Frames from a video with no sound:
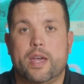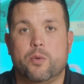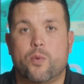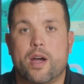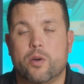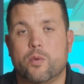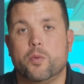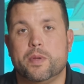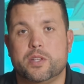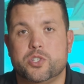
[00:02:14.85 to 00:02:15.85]
a wire
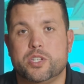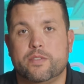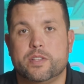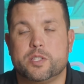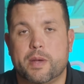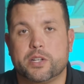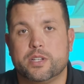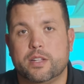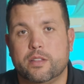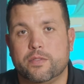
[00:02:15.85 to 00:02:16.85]
rope and shiv
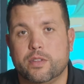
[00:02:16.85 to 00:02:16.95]
inspection in the